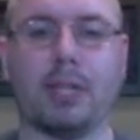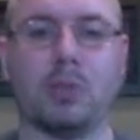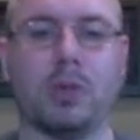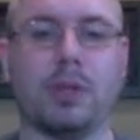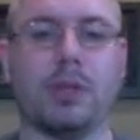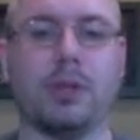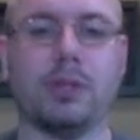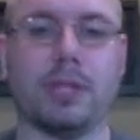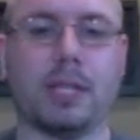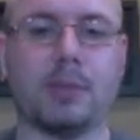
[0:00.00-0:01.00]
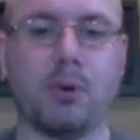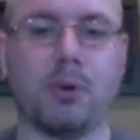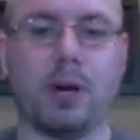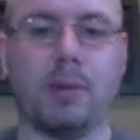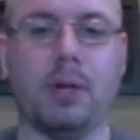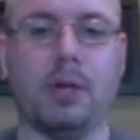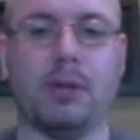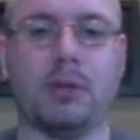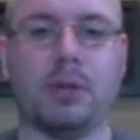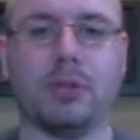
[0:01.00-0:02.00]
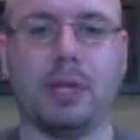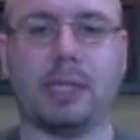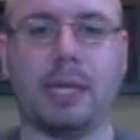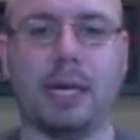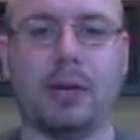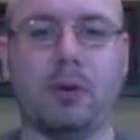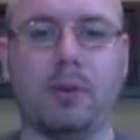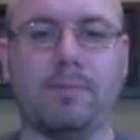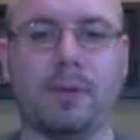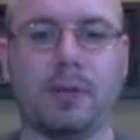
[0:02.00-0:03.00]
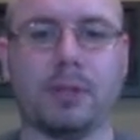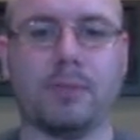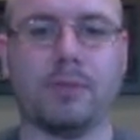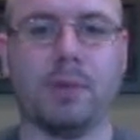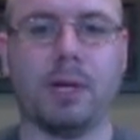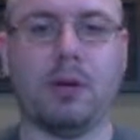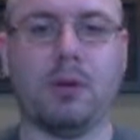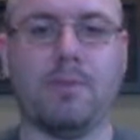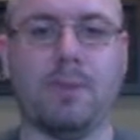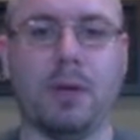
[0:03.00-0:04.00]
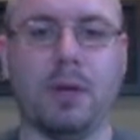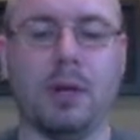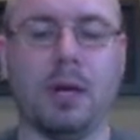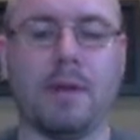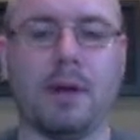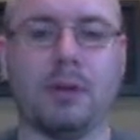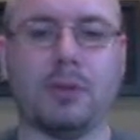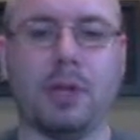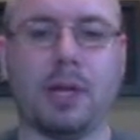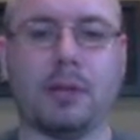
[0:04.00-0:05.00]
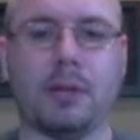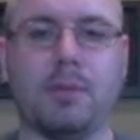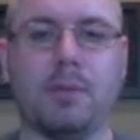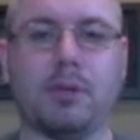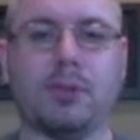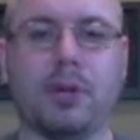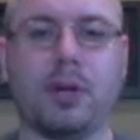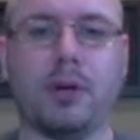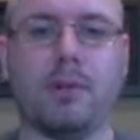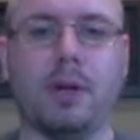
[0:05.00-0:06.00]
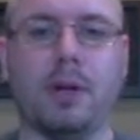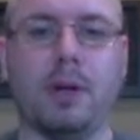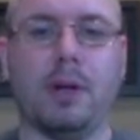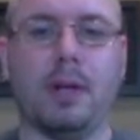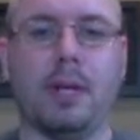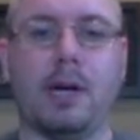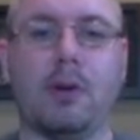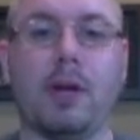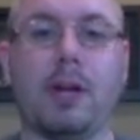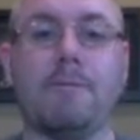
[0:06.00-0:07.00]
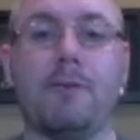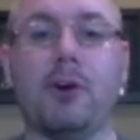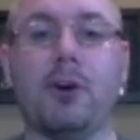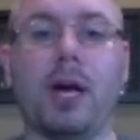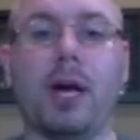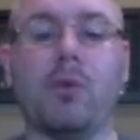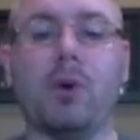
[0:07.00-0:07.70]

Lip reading: with the stats program. So I'll select Iowa, because I'm from Iowa, and then I'll select the administrator. Now, if you're not